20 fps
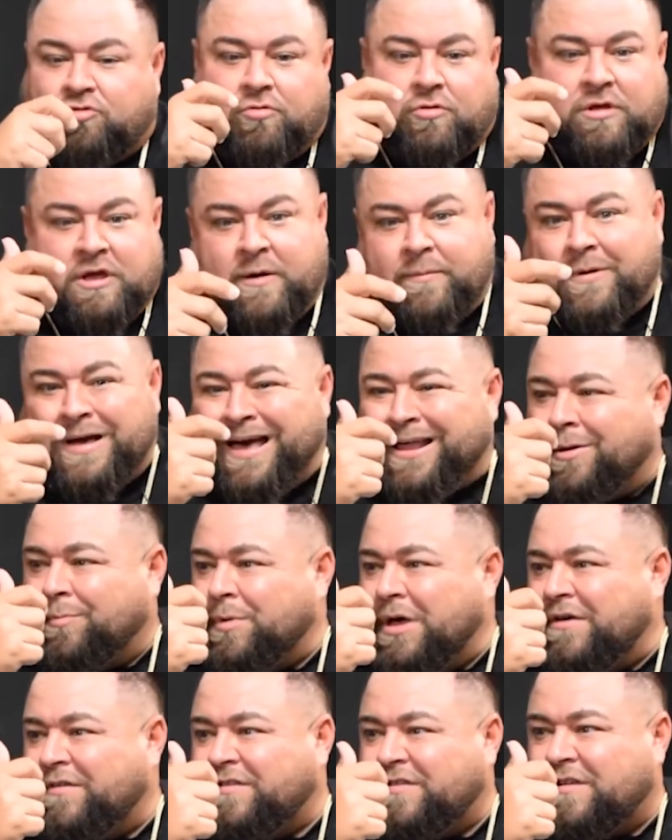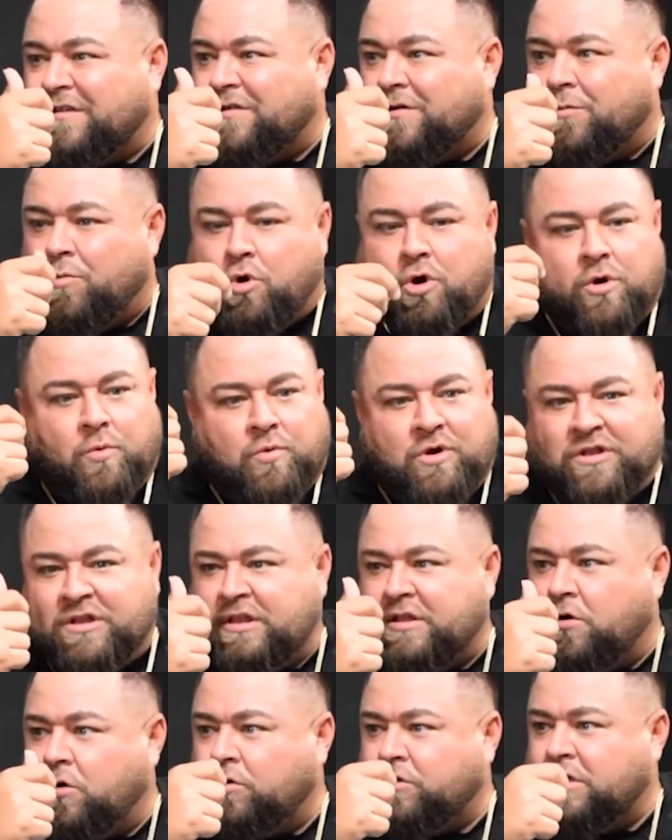Yep, got up at 6 a.m, redid
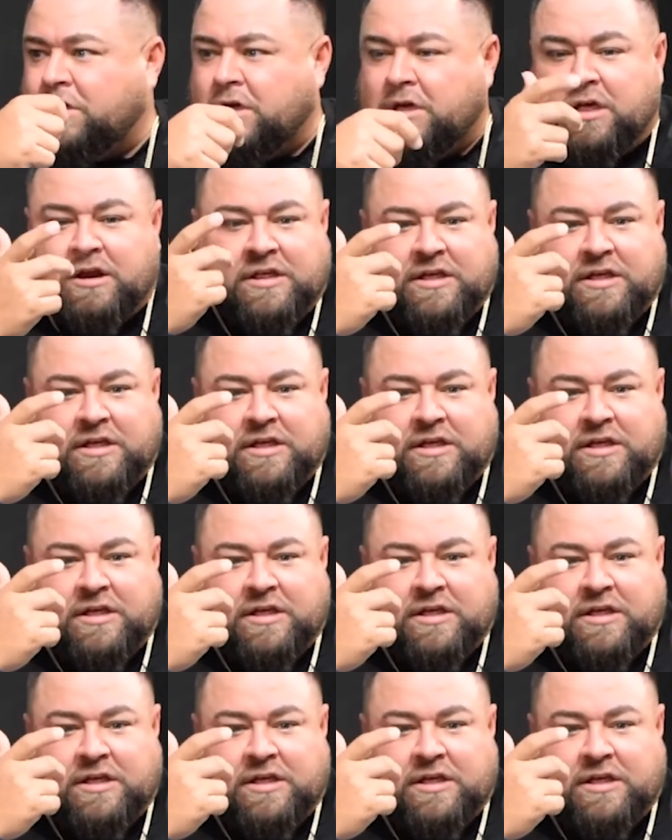the whole thing again.